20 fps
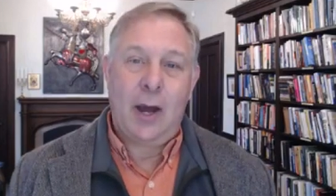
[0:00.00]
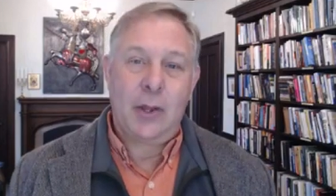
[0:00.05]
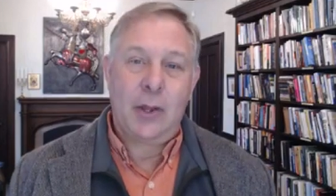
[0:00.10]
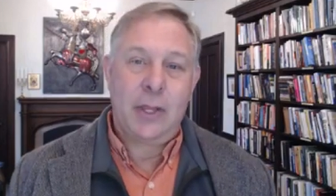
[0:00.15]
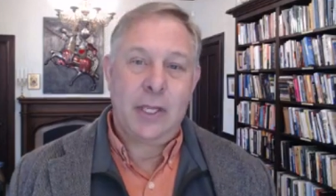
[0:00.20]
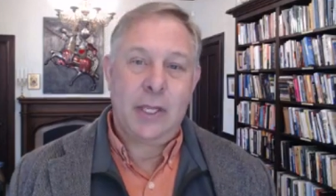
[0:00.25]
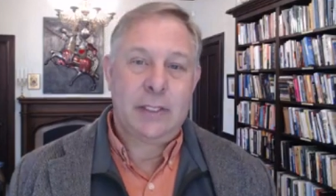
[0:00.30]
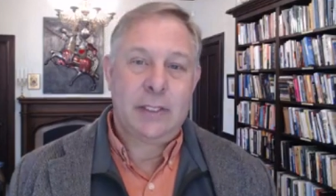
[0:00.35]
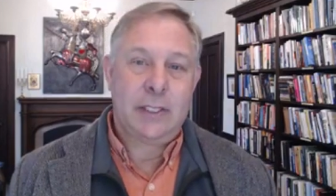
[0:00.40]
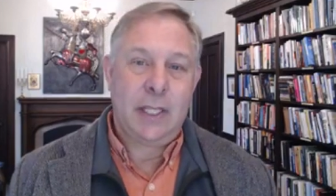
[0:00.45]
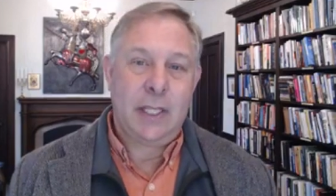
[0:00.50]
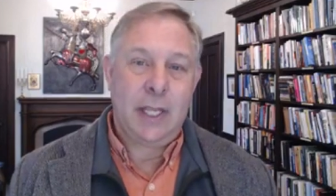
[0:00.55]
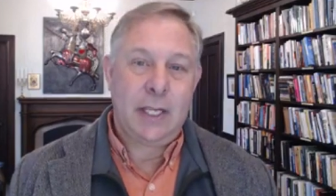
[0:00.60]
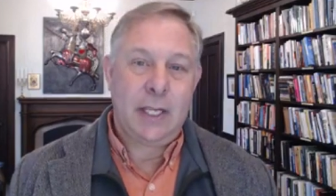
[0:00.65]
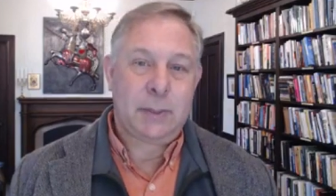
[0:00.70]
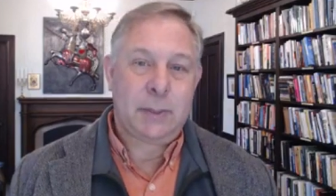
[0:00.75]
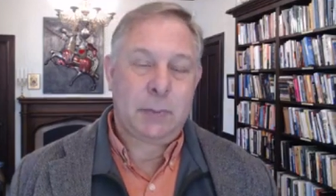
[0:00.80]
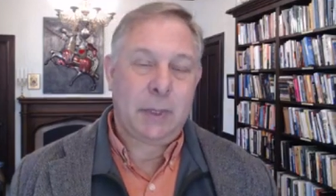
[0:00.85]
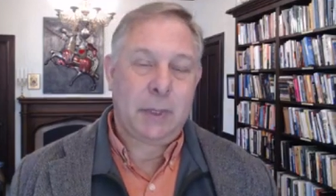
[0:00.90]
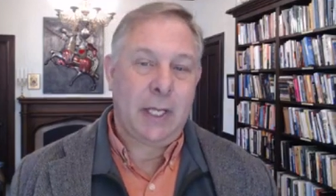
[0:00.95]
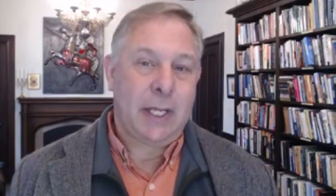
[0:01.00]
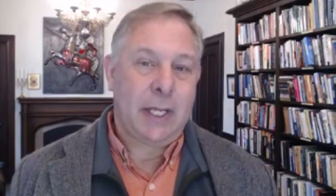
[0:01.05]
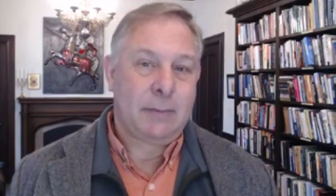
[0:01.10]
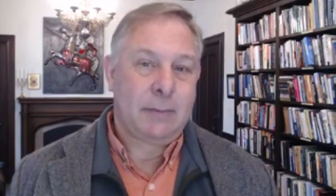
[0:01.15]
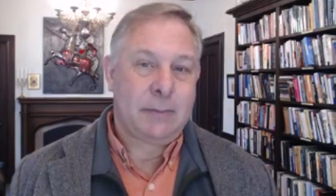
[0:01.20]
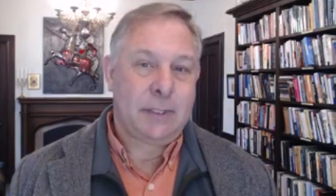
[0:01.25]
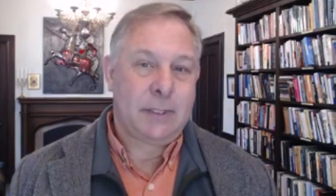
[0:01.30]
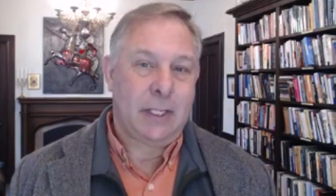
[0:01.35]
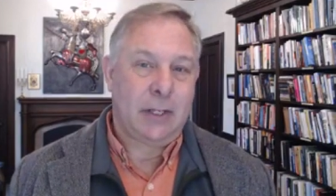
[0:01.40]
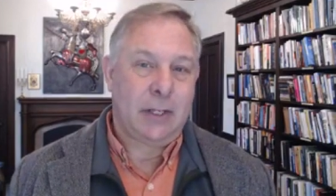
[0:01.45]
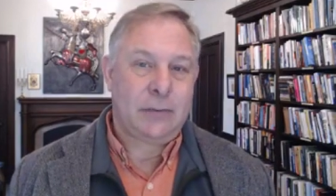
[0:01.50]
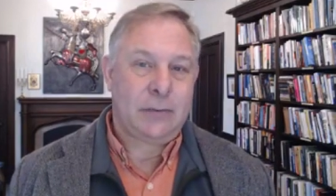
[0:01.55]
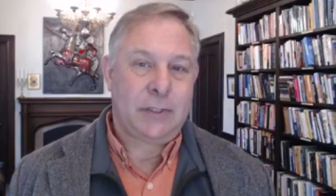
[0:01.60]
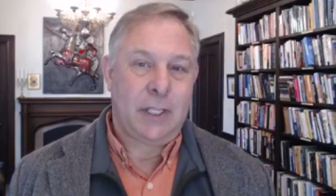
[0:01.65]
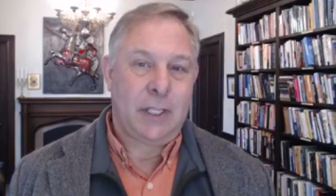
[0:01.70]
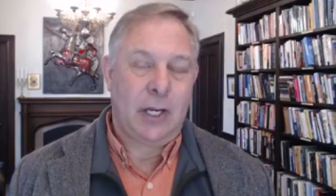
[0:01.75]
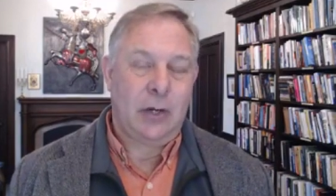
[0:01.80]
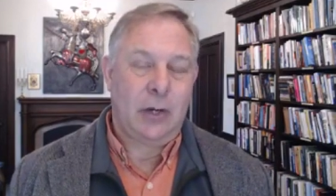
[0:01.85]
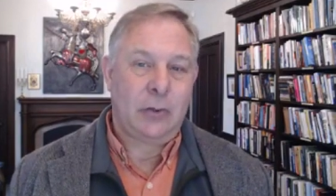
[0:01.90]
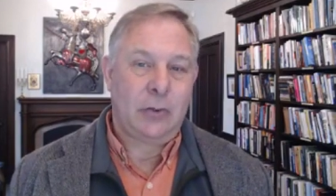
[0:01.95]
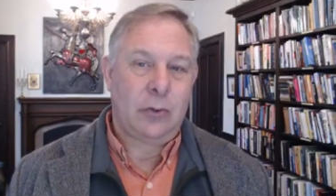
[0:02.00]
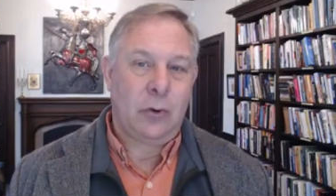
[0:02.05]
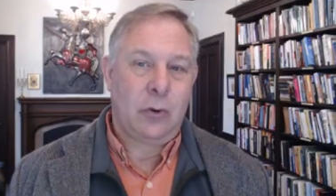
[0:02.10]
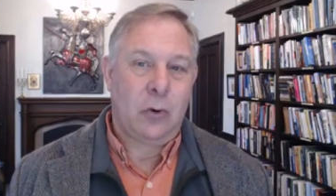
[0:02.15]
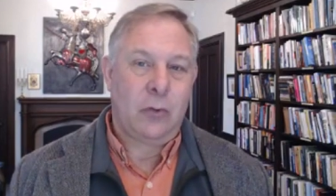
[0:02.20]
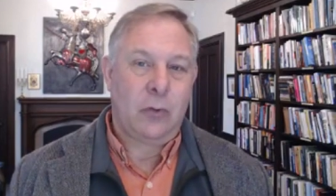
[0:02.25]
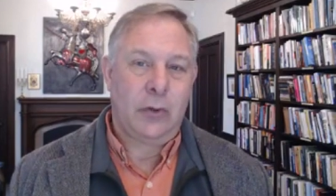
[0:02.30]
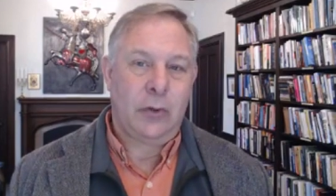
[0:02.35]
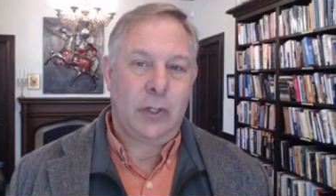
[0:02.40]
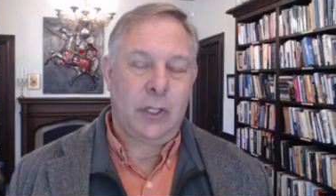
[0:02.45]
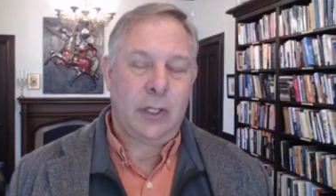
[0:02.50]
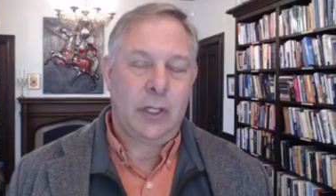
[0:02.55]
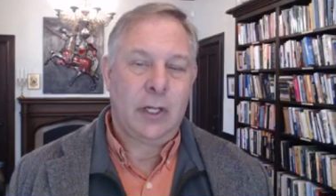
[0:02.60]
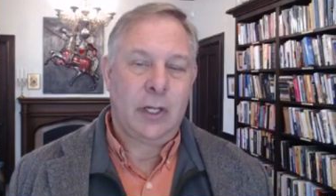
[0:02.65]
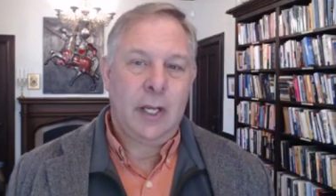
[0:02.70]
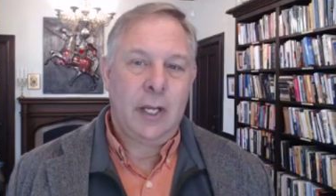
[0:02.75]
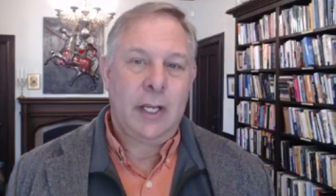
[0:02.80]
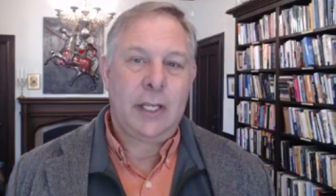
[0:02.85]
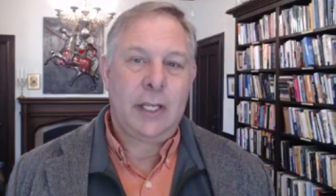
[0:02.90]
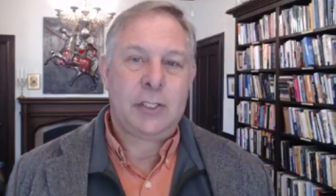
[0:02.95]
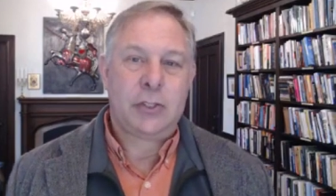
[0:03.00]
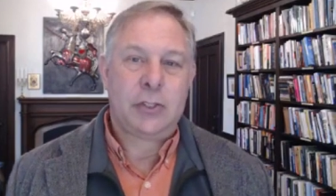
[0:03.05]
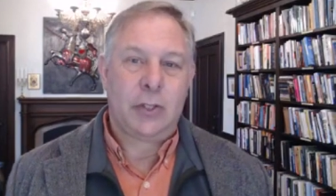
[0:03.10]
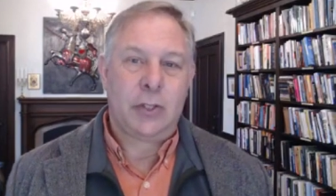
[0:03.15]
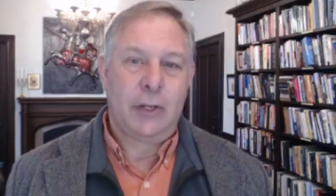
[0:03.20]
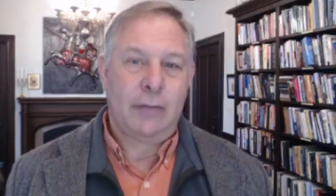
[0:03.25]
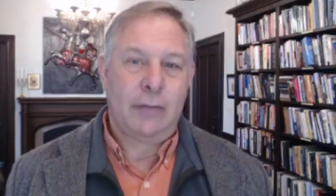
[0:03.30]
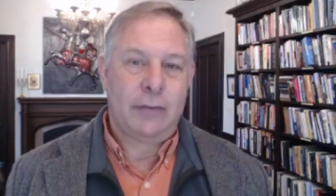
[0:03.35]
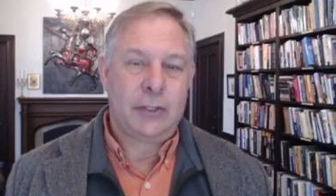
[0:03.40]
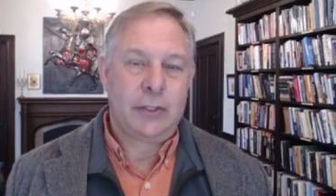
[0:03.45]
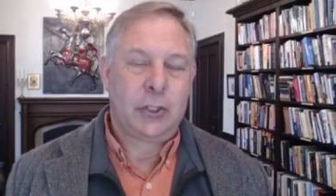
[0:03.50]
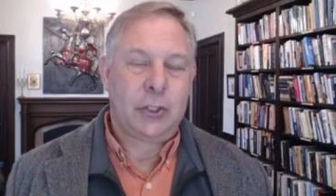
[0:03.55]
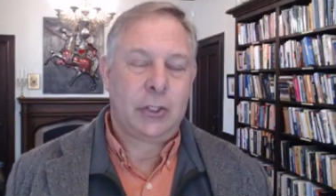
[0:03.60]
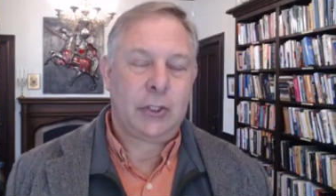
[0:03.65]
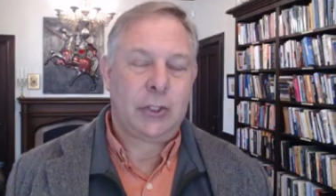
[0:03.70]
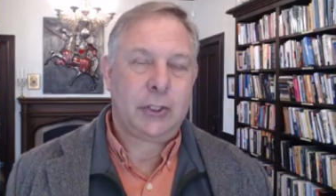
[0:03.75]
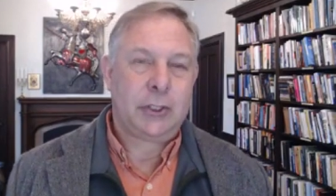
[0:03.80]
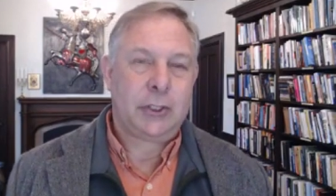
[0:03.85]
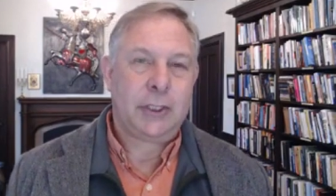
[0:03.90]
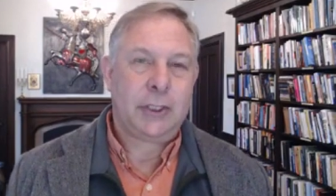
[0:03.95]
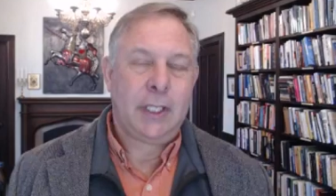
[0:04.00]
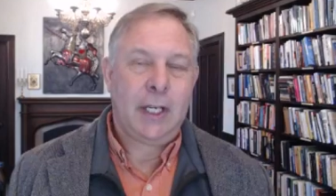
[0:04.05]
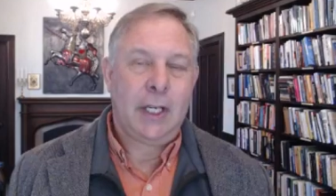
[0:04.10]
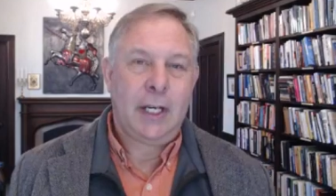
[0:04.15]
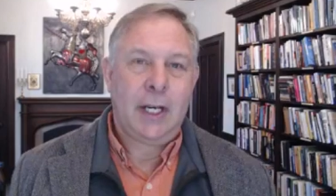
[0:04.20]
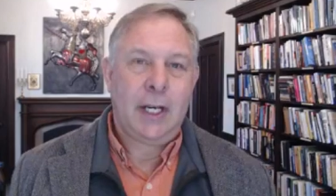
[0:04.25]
these things play themselves out over the history of the church,